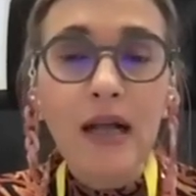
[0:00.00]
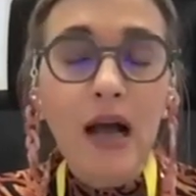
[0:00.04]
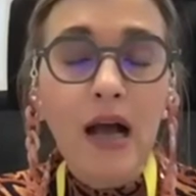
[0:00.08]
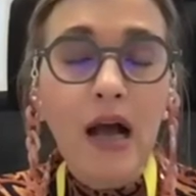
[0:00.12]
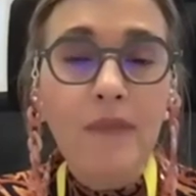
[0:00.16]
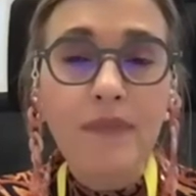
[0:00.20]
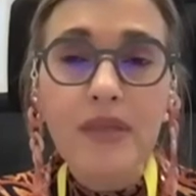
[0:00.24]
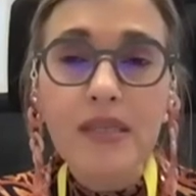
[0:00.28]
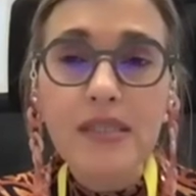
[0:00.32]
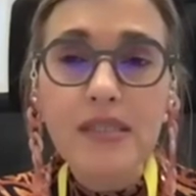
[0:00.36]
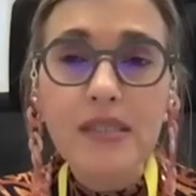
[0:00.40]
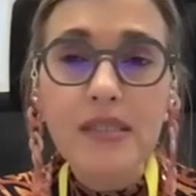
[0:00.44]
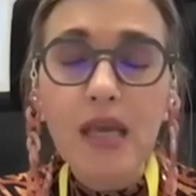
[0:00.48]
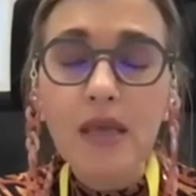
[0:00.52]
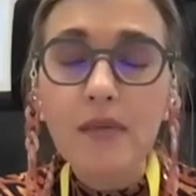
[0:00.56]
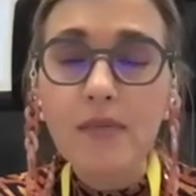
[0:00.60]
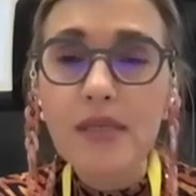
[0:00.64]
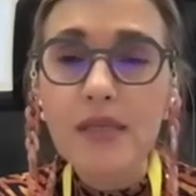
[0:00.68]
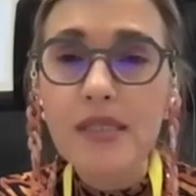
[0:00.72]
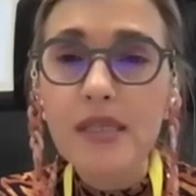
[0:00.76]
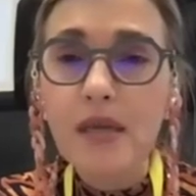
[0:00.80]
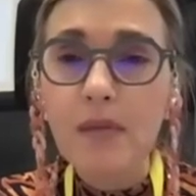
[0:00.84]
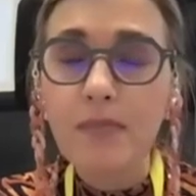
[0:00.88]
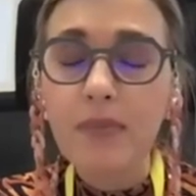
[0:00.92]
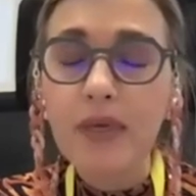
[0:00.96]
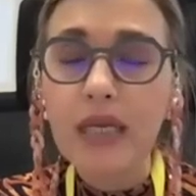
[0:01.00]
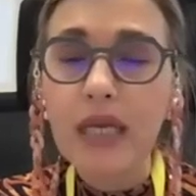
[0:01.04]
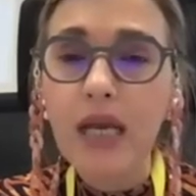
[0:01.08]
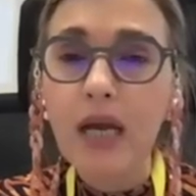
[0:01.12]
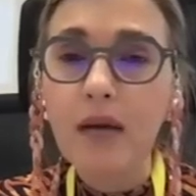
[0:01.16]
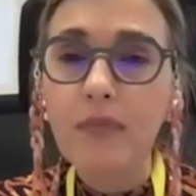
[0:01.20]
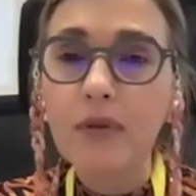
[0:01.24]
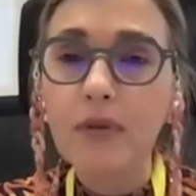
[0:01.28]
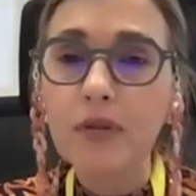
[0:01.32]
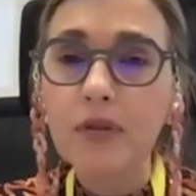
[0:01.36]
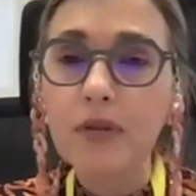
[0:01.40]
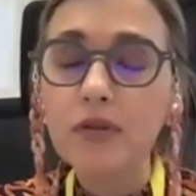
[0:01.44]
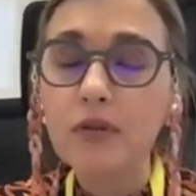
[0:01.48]
And the same is
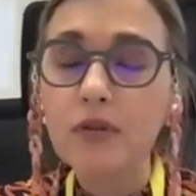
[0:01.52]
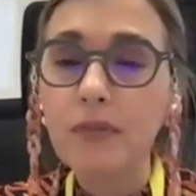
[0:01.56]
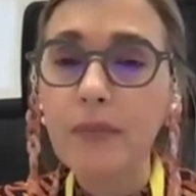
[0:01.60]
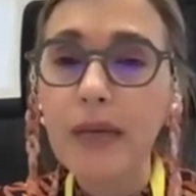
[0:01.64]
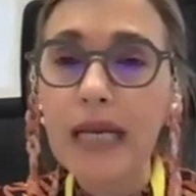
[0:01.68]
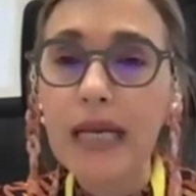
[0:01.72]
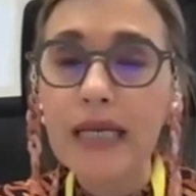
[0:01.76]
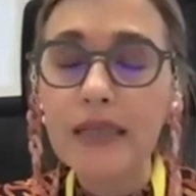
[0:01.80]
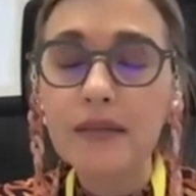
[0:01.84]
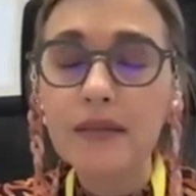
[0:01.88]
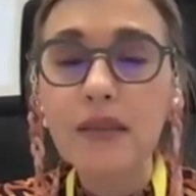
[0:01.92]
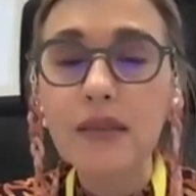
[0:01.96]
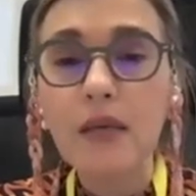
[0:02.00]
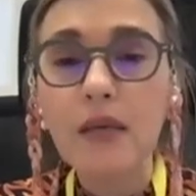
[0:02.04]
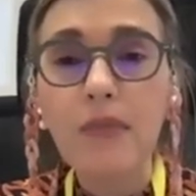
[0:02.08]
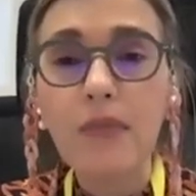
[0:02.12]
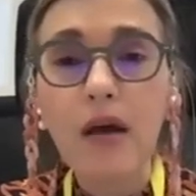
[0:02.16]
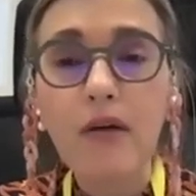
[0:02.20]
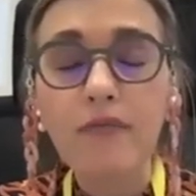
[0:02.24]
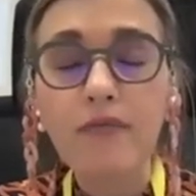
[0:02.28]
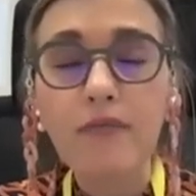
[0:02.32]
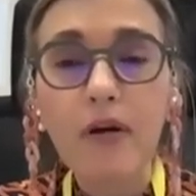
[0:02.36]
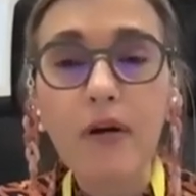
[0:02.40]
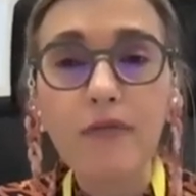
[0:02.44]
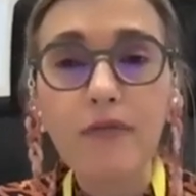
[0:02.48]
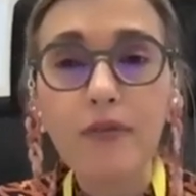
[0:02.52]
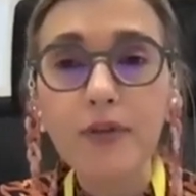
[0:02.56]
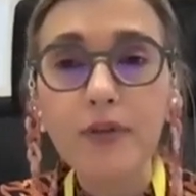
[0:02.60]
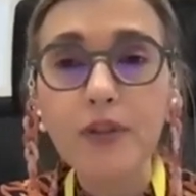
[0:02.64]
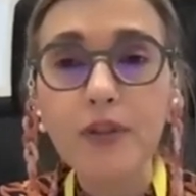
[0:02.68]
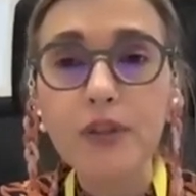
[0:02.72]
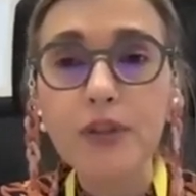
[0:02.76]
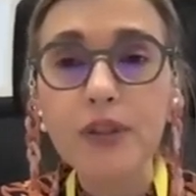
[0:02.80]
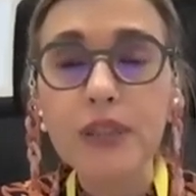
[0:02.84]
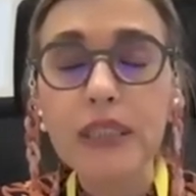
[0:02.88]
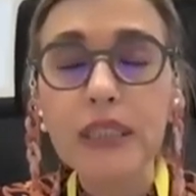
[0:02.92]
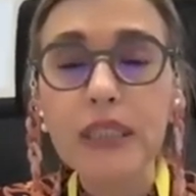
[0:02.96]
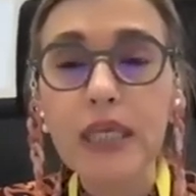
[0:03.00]
applicable to belantamab
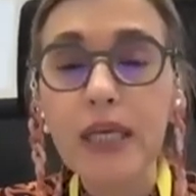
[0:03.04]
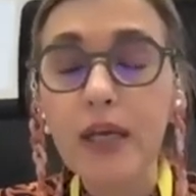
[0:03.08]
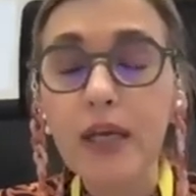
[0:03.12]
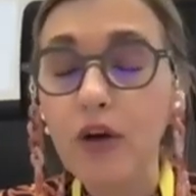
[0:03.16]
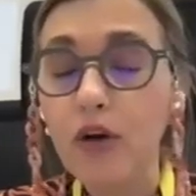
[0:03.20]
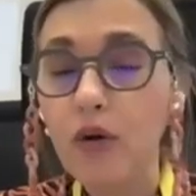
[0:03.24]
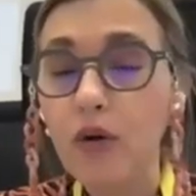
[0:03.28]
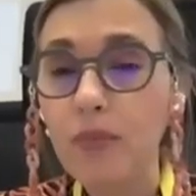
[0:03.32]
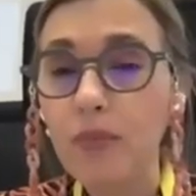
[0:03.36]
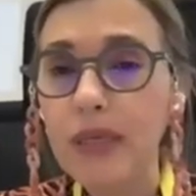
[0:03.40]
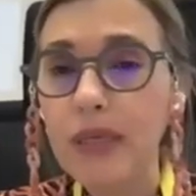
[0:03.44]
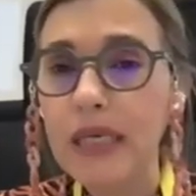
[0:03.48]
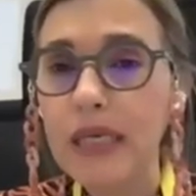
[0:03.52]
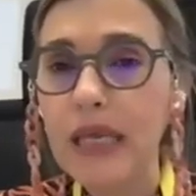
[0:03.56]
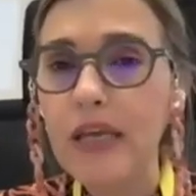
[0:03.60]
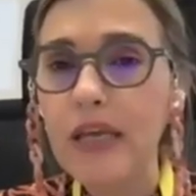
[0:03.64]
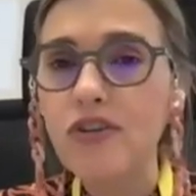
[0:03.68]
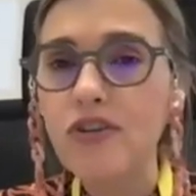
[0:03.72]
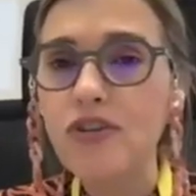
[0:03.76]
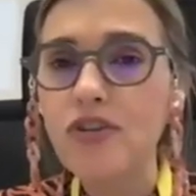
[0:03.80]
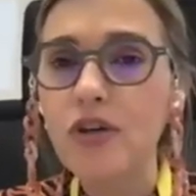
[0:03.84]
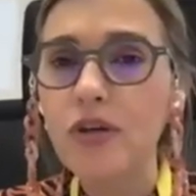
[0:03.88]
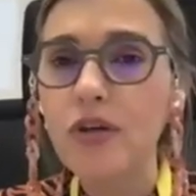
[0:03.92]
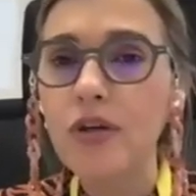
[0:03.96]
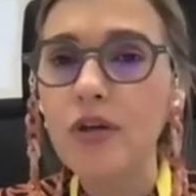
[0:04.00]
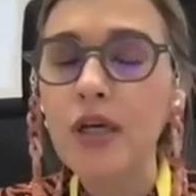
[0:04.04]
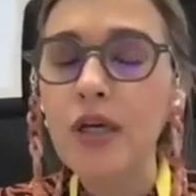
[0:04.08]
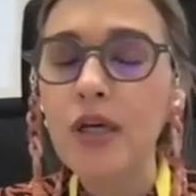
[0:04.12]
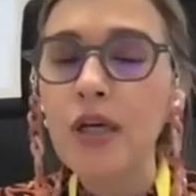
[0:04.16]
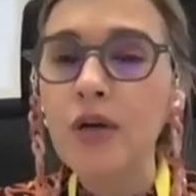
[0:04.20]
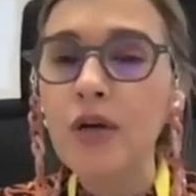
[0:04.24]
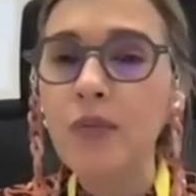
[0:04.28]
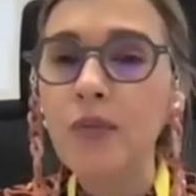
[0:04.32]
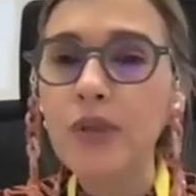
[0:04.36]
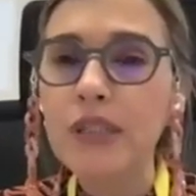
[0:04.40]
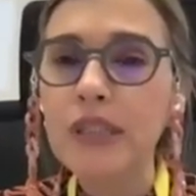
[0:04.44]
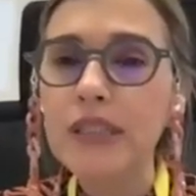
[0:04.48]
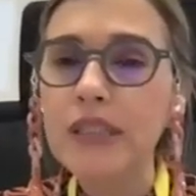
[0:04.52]
mafodotin in combination
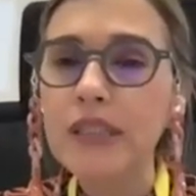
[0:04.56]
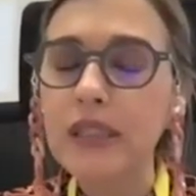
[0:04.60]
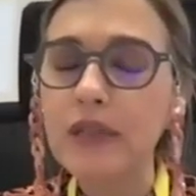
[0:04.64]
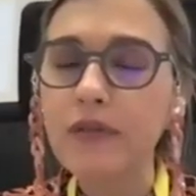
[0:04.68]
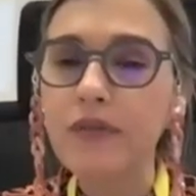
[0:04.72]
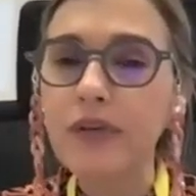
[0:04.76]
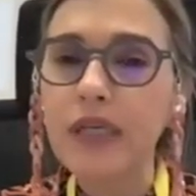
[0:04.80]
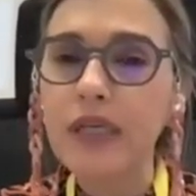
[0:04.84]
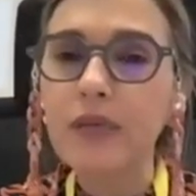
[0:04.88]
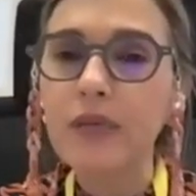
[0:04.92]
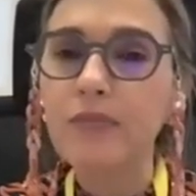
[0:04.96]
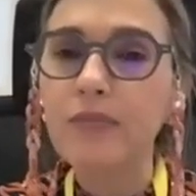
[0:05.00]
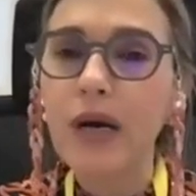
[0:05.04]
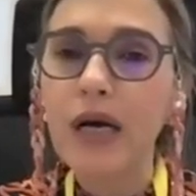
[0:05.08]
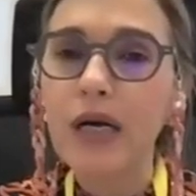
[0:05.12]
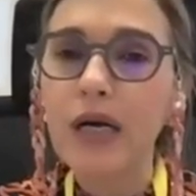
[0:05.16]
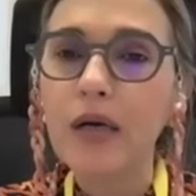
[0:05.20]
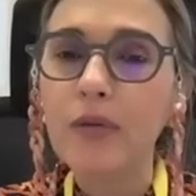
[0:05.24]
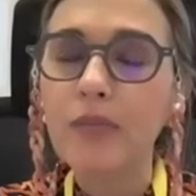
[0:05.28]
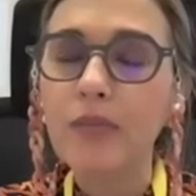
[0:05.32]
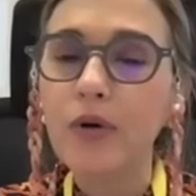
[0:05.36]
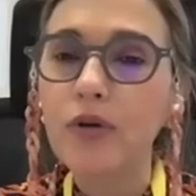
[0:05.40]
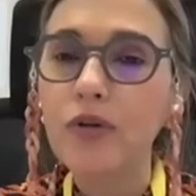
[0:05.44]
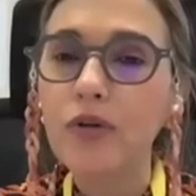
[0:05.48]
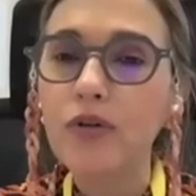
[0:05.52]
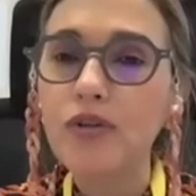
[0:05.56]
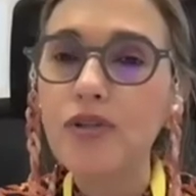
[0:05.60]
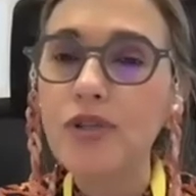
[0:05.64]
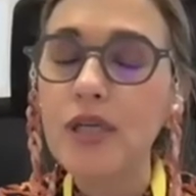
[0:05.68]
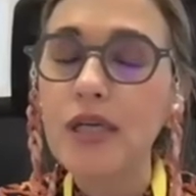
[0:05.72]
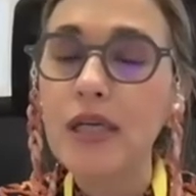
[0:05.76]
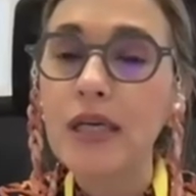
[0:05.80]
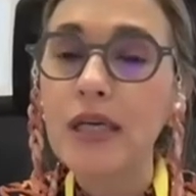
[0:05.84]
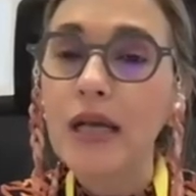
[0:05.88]
with the different backbones.